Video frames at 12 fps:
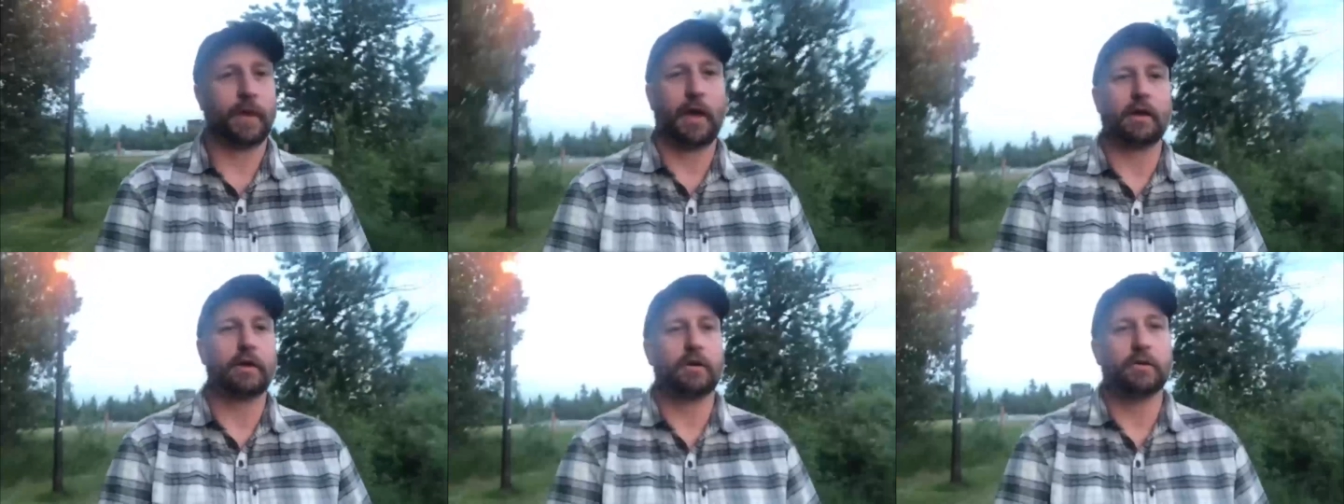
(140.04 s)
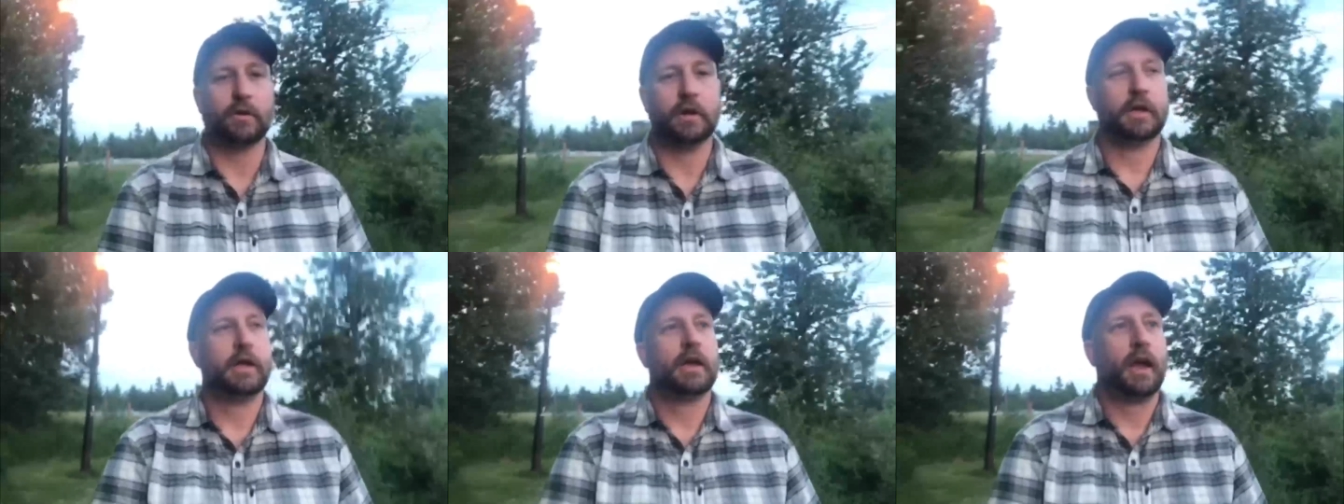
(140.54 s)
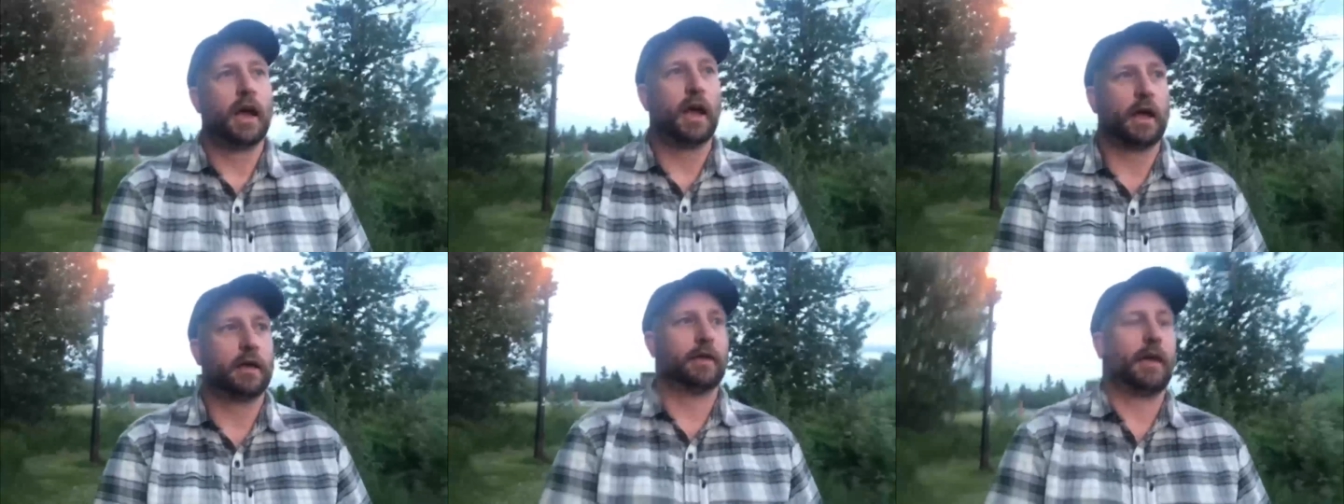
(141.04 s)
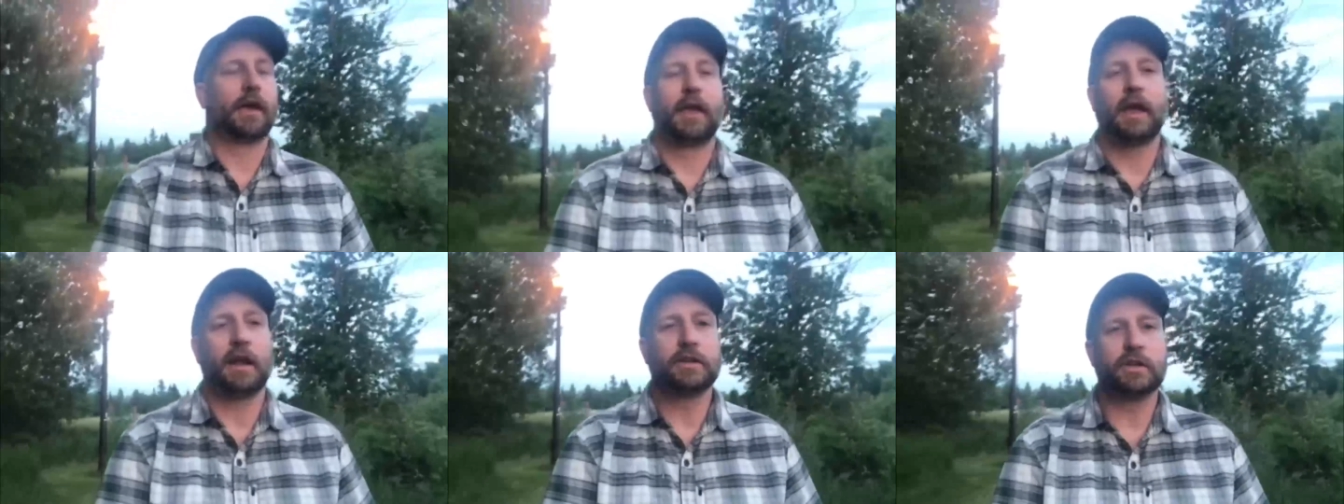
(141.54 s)
I don't know. I
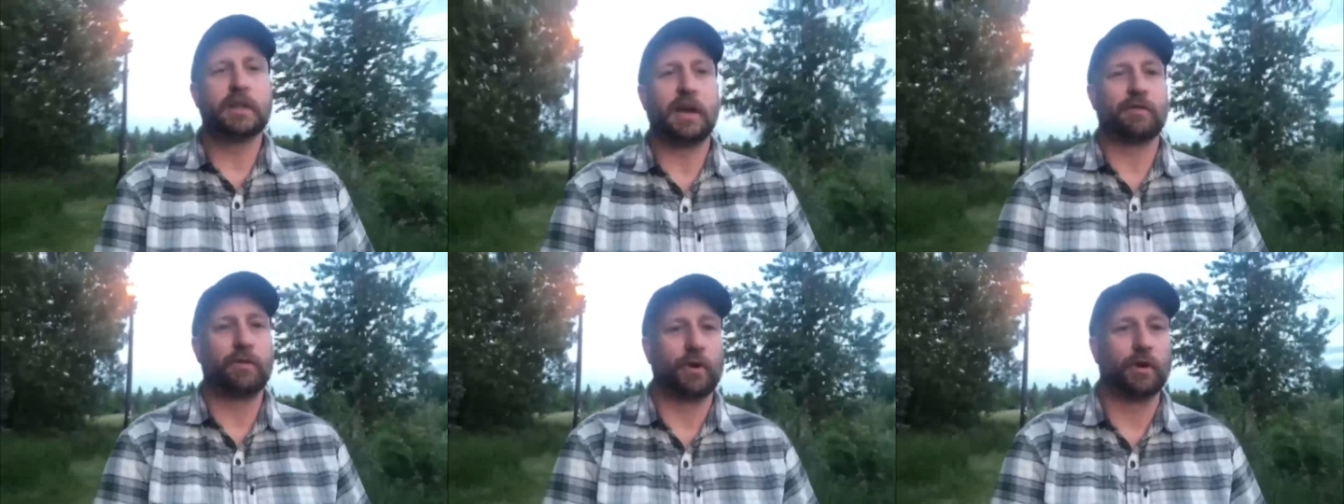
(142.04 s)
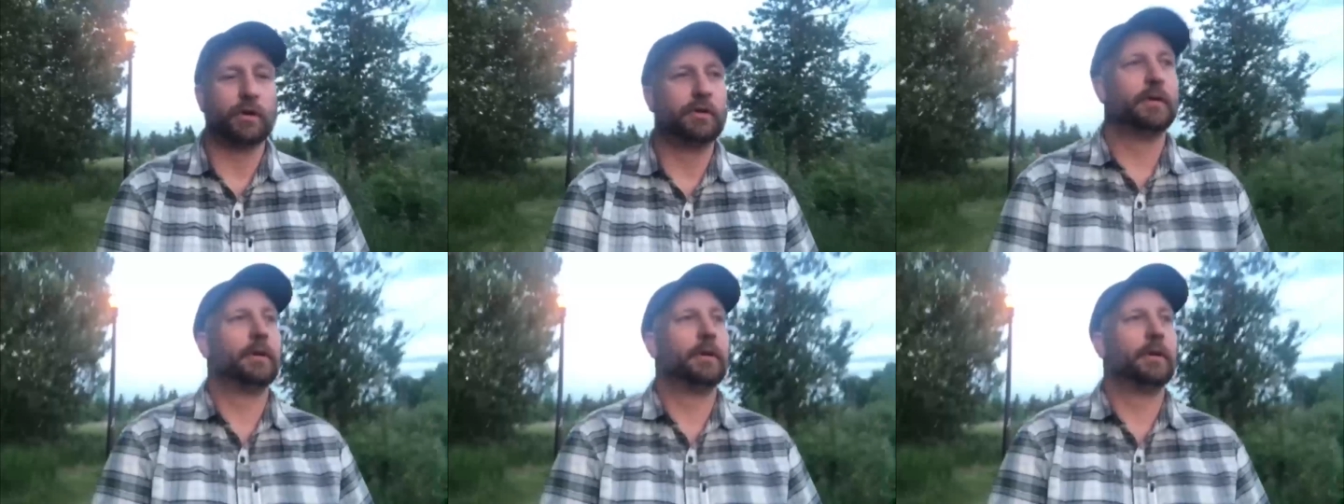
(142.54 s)
can't answer that for you.